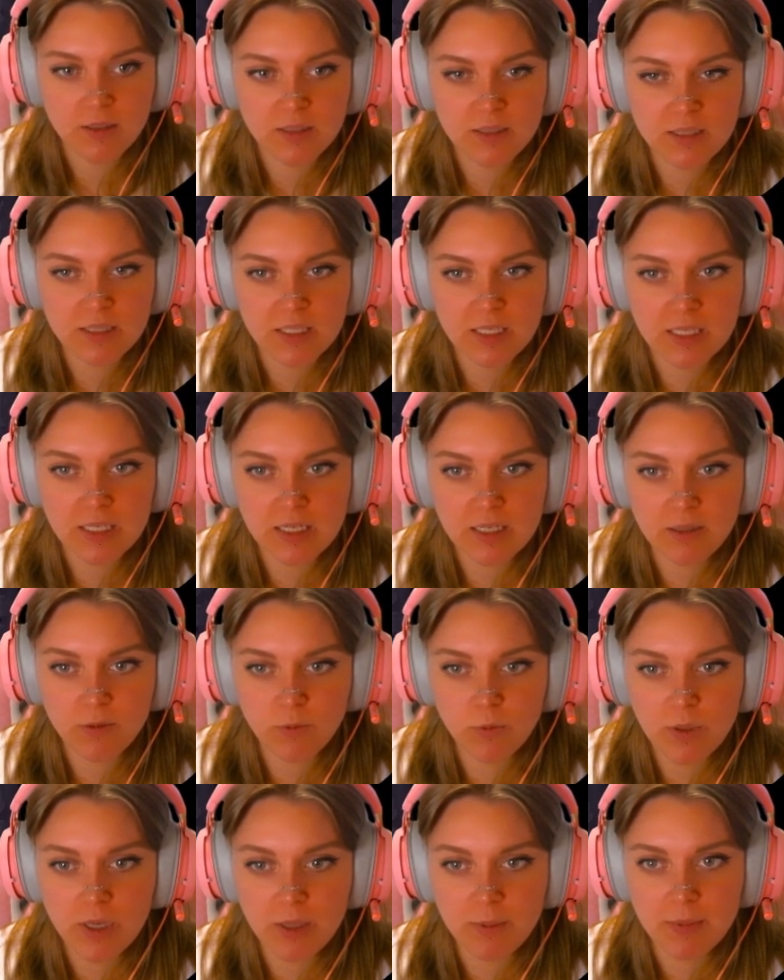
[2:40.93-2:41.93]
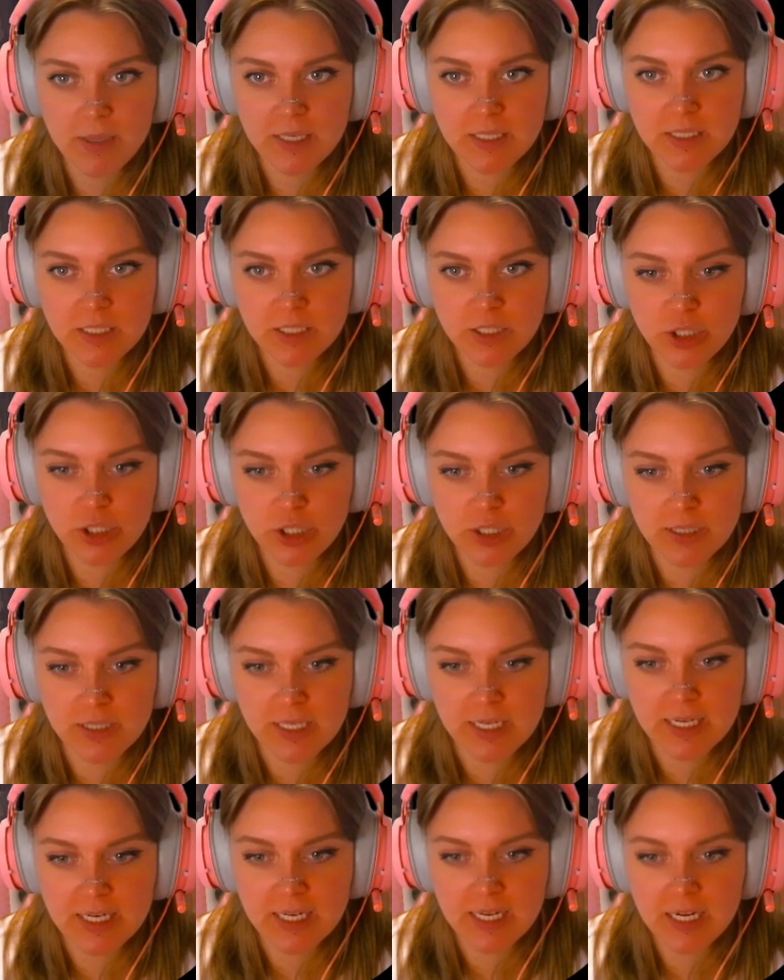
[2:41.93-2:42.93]
It's getting a wee bit
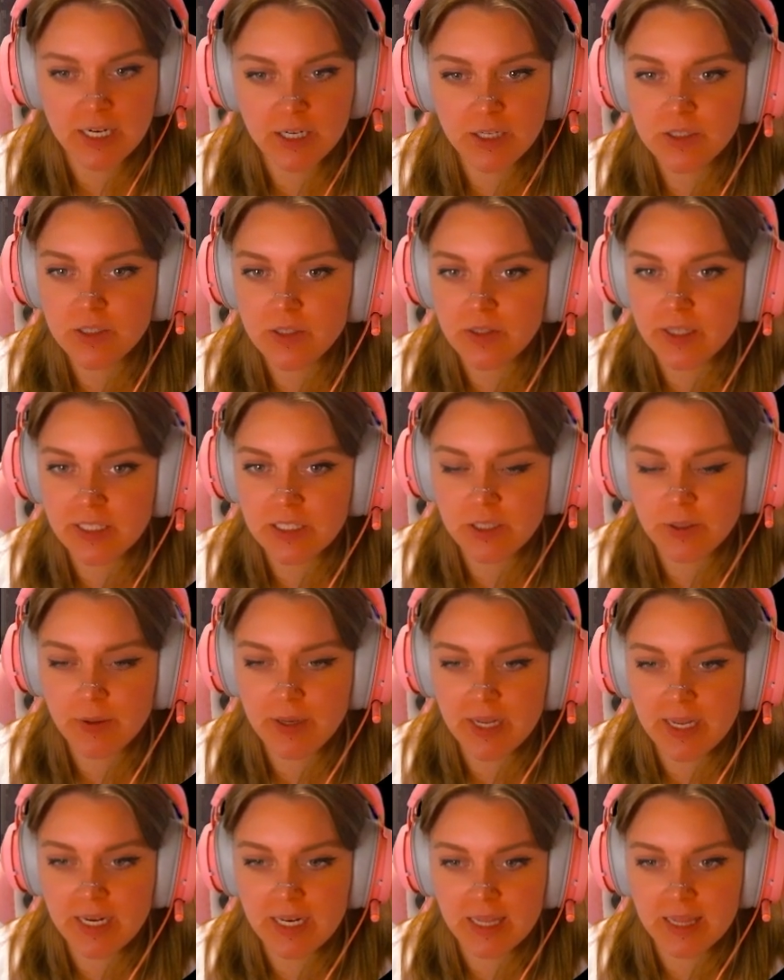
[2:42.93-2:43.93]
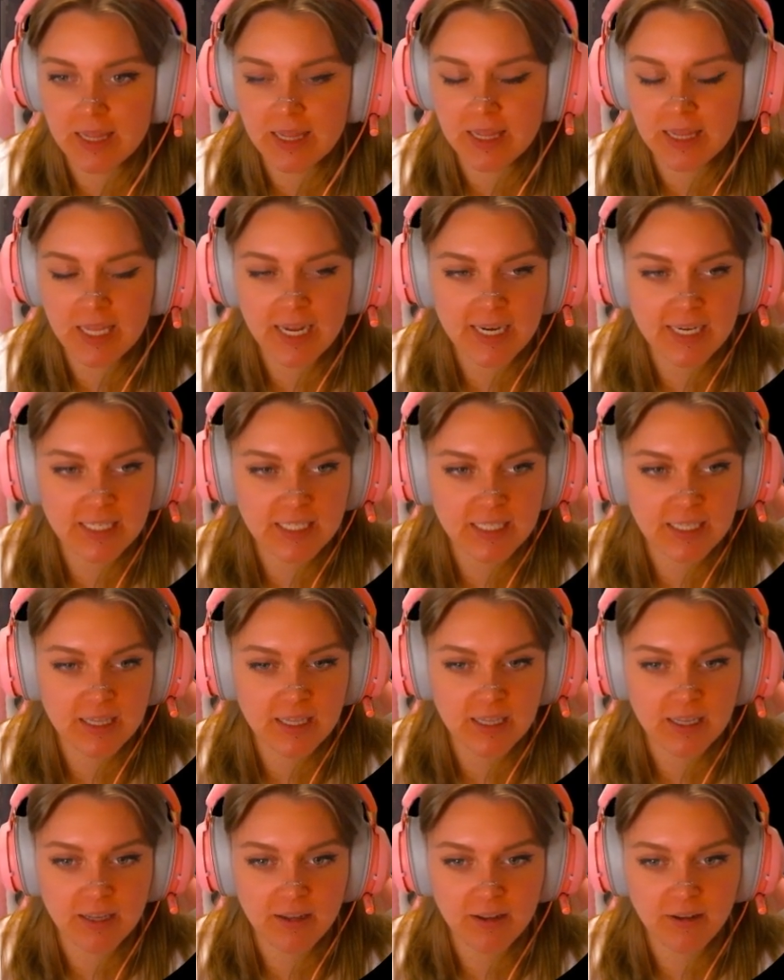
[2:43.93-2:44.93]
chilly in here, so let's go ahead and light
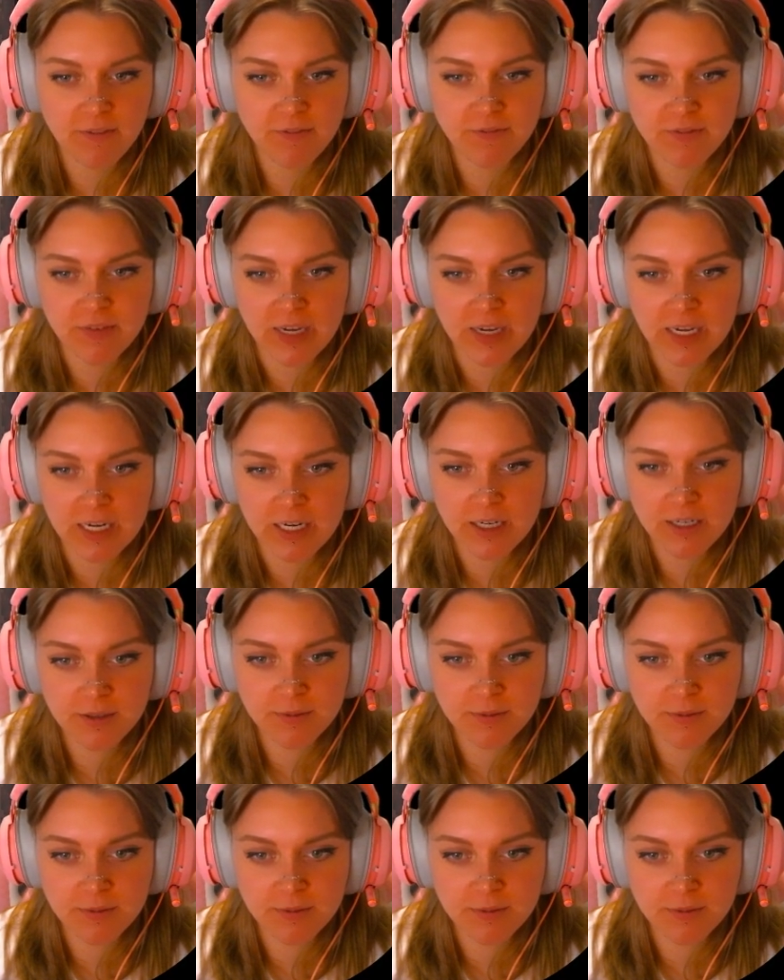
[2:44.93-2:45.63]
the fire.